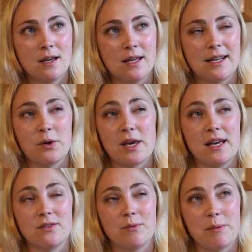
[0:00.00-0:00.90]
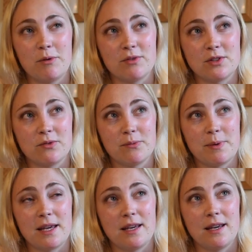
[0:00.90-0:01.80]
and now I can't remember off the top of
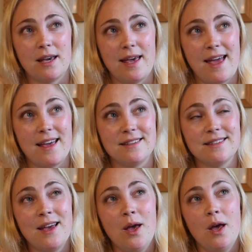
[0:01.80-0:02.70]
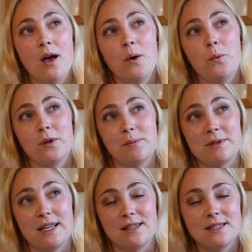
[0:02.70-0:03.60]
my head what the
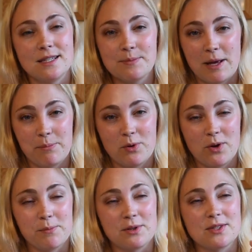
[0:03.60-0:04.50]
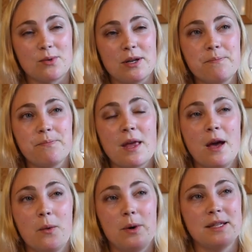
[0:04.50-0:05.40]
percentage is, but I'll put it up on the screen.
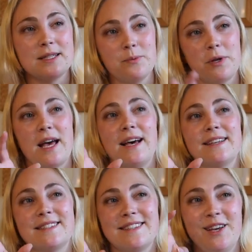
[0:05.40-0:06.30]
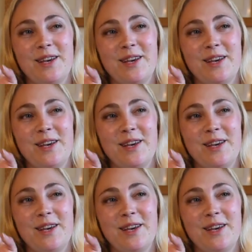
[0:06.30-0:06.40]
When someone has